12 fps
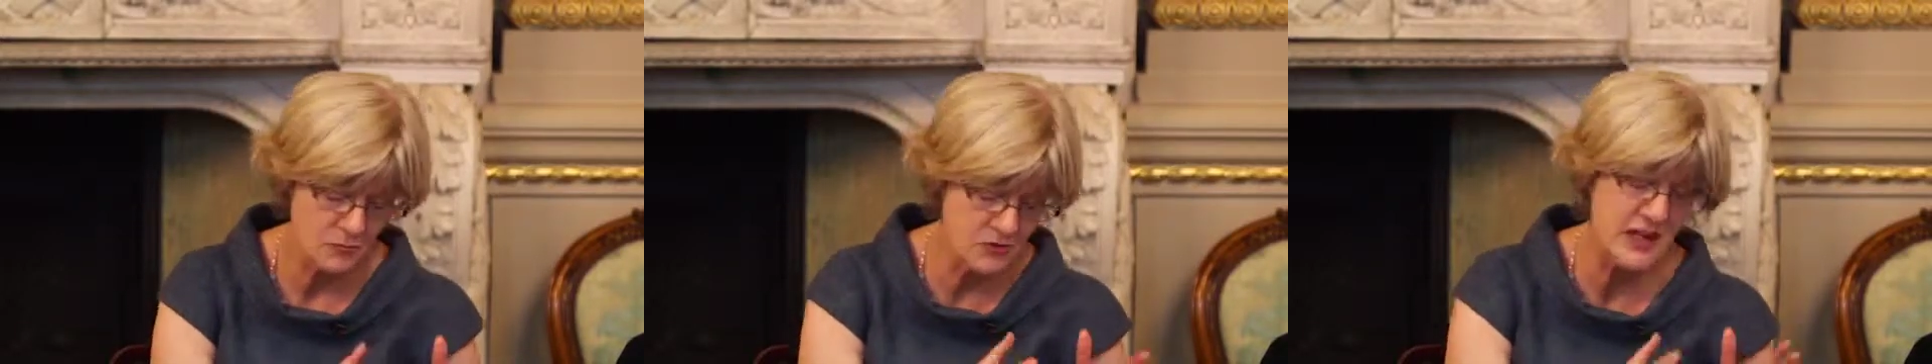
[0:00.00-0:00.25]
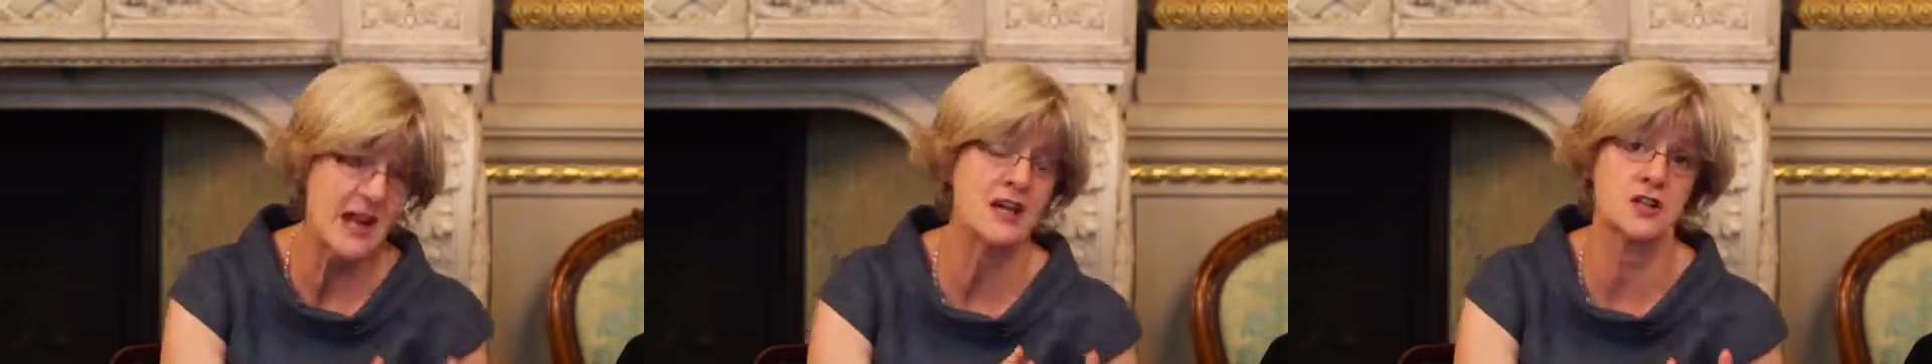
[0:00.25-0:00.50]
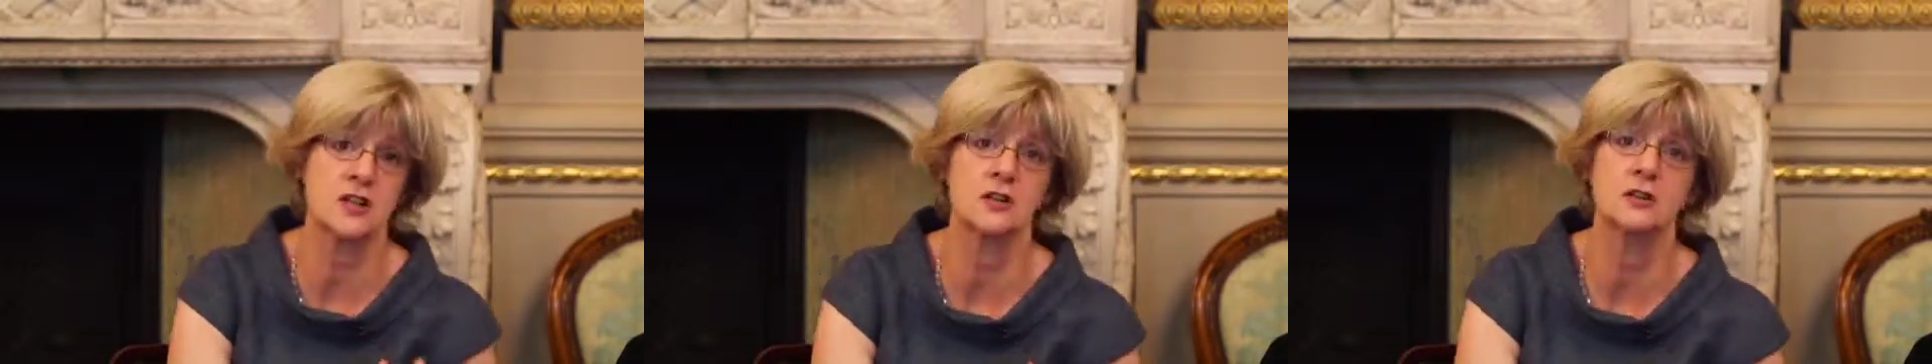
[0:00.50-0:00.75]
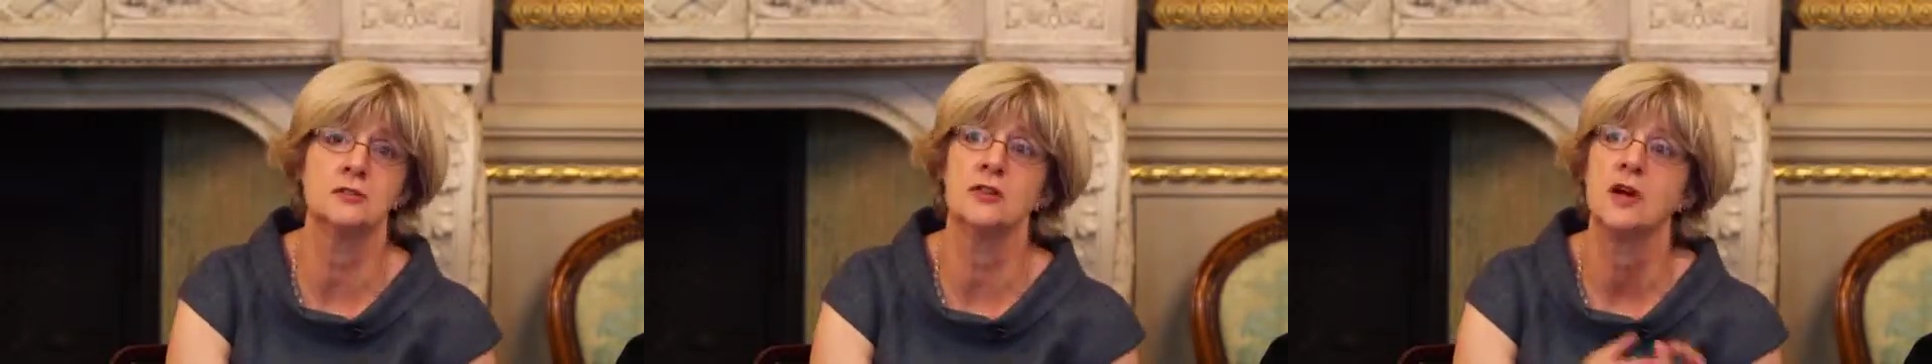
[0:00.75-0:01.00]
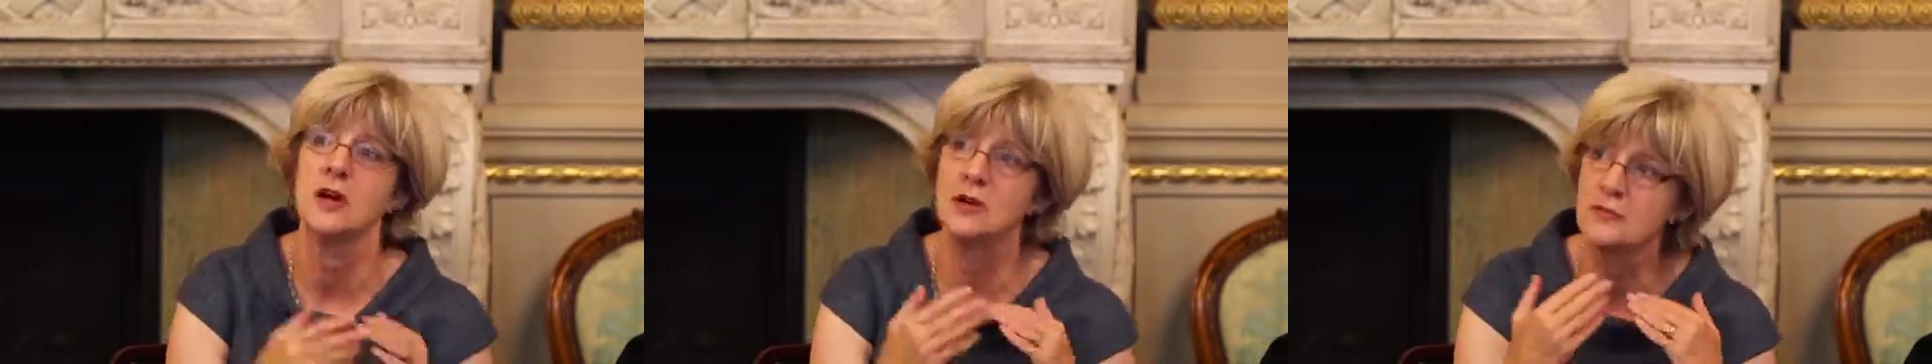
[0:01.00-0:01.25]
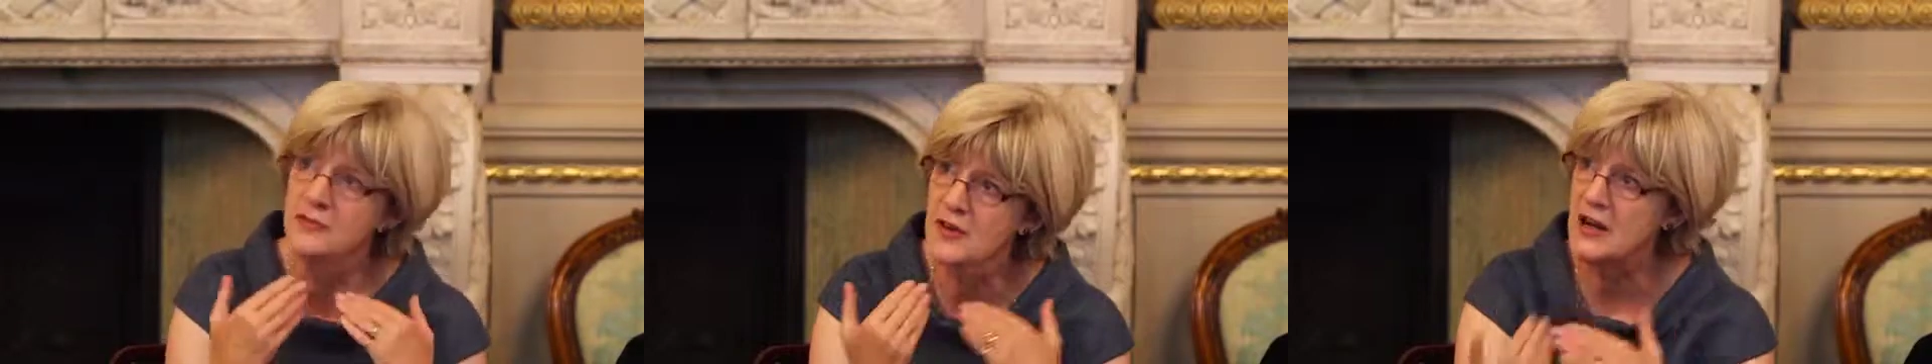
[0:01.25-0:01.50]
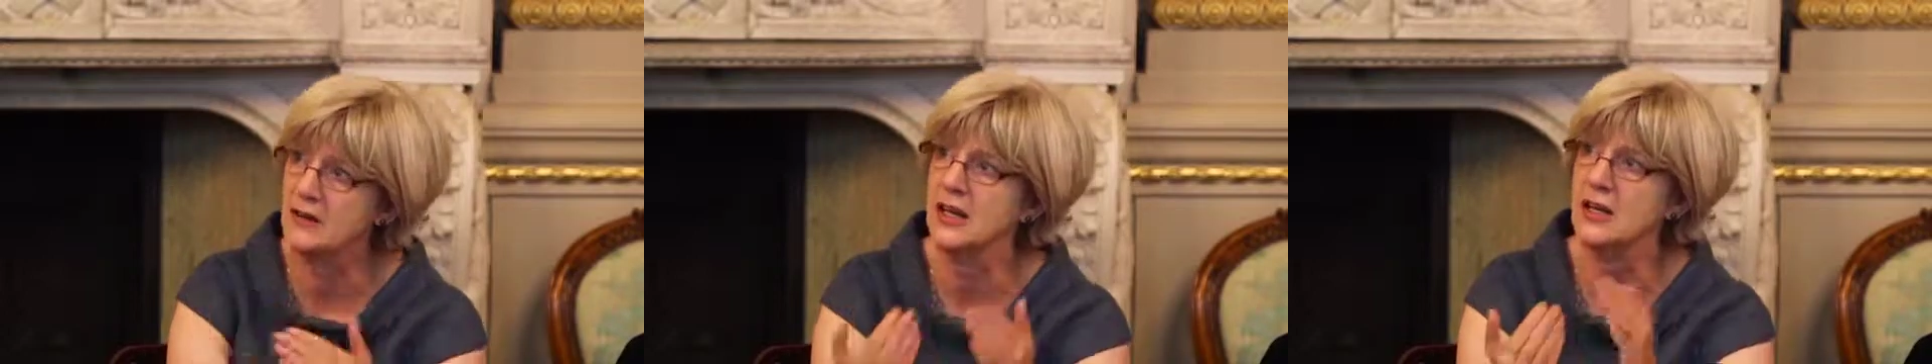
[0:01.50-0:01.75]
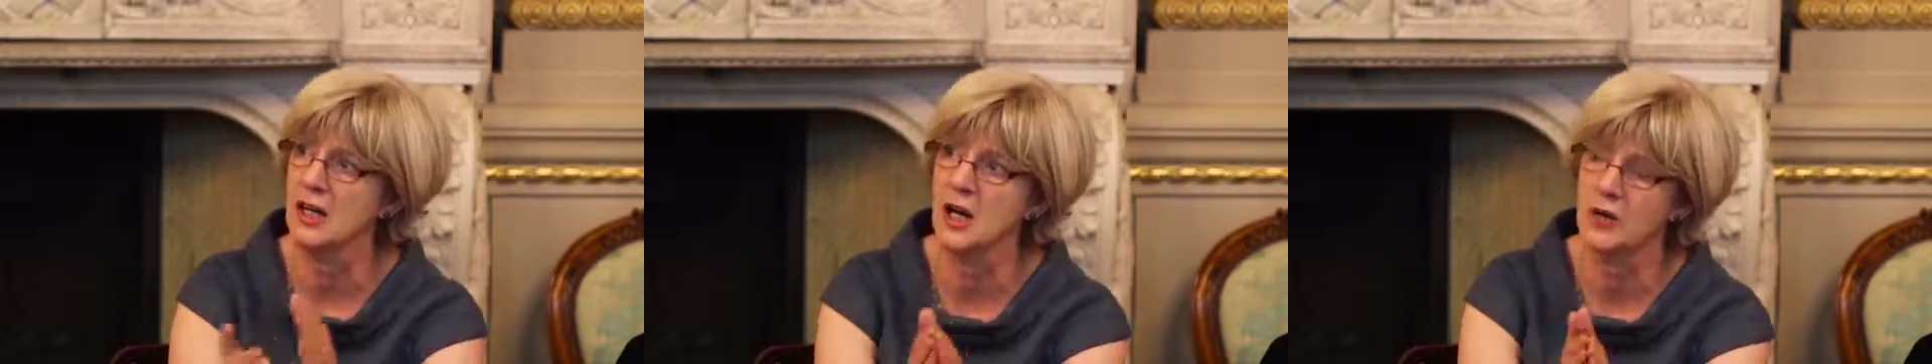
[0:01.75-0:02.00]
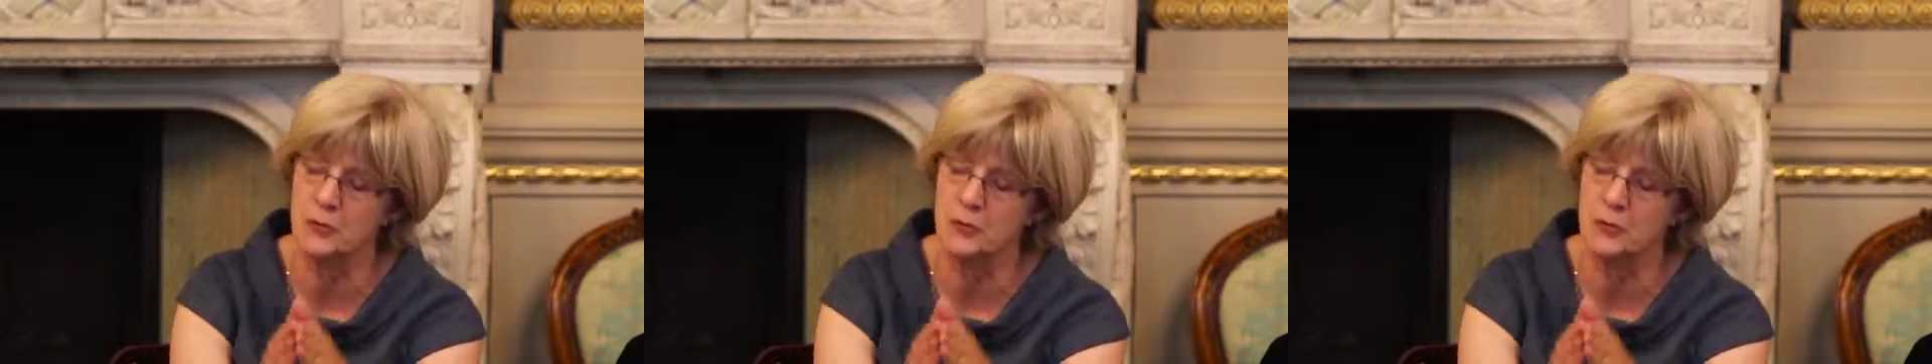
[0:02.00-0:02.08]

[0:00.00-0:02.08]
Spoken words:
Relational, very.